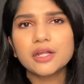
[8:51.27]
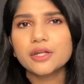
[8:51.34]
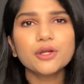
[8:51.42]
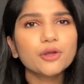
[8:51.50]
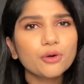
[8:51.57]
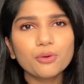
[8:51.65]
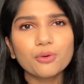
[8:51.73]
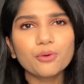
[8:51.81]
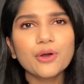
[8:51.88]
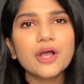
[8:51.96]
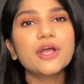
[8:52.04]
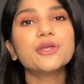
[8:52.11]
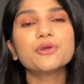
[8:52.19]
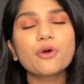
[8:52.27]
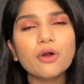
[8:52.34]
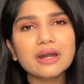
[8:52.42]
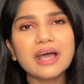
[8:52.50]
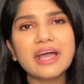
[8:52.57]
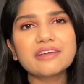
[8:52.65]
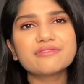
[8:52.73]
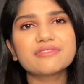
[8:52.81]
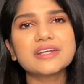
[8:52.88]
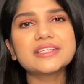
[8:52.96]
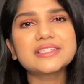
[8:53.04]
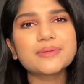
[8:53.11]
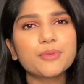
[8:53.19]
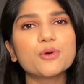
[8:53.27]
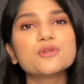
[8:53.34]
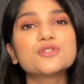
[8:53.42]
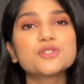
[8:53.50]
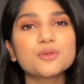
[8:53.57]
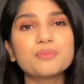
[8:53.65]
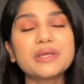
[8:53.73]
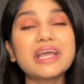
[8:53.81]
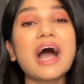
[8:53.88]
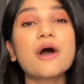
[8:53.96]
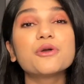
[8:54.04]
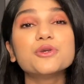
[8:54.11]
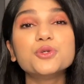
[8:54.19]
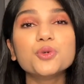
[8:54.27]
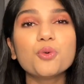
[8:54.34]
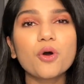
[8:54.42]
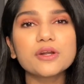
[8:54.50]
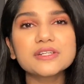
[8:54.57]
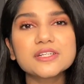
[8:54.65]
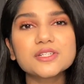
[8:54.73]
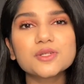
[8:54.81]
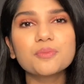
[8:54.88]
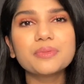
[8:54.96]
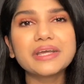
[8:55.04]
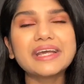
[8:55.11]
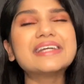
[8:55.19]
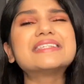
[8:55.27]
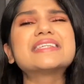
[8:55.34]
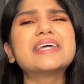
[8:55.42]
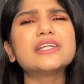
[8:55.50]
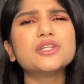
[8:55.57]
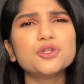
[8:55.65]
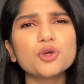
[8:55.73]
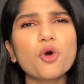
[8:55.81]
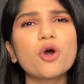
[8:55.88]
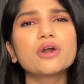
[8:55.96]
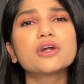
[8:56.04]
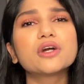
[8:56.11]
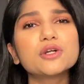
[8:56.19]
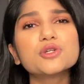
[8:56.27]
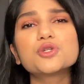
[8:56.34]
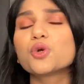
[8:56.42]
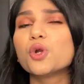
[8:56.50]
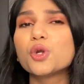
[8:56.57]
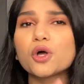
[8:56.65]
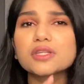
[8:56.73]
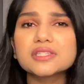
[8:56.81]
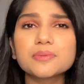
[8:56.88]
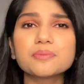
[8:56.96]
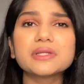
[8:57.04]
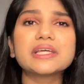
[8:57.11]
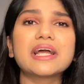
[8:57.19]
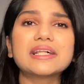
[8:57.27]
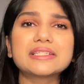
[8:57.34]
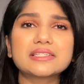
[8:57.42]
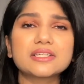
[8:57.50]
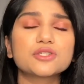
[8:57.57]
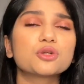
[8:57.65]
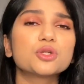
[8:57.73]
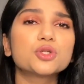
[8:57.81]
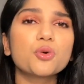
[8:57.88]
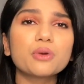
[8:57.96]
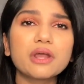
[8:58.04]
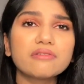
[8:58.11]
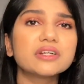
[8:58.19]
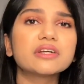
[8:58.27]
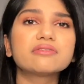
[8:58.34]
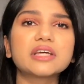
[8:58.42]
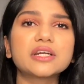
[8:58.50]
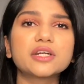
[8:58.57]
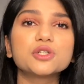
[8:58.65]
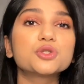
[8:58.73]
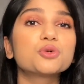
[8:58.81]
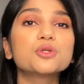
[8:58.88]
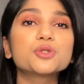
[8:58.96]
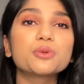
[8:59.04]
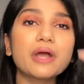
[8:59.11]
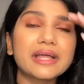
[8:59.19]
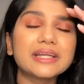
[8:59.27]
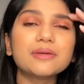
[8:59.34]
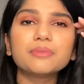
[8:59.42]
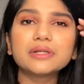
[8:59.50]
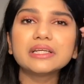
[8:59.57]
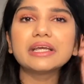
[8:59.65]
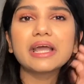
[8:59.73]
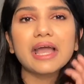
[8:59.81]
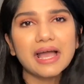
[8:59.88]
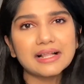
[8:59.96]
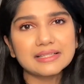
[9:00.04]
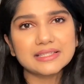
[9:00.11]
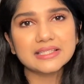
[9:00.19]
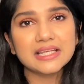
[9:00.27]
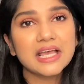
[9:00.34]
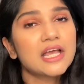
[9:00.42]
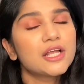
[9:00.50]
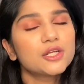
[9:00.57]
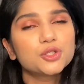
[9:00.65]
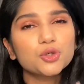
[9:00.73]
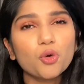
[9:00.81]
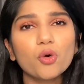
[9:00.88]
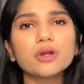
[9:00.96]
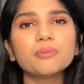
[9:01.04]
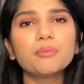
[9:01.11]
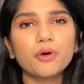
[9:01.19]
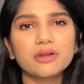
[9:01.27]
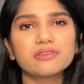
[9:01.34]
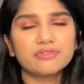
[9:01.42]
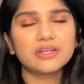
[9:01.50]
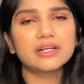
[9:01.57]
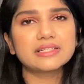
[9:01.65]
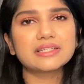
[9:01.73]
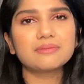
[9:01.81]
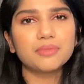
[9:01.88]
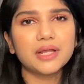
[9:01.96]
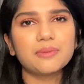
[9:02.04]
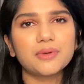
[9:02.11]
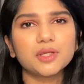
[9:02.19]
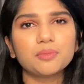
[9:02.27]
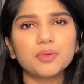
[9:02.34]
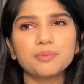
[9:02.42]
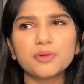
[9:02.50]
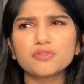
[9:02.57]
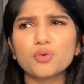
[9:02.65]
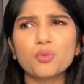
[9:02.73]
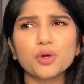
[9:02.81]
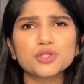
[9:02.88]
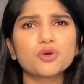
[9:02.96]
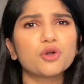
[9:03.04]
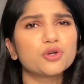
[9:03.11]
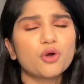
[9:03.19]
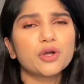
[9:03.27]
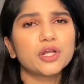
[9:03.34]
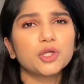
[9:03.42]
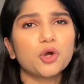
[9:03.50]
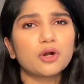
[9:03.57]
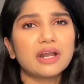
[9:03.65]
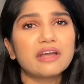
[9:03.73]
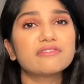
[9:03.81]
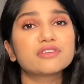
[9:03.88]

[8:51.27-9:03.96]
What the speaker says: No, your life is supposed to be how you want it to be. It's in your control, not somebody else's. So don't ever give that control to anybody else. Don't point fingers and blame other people for what's gone wrong in your life,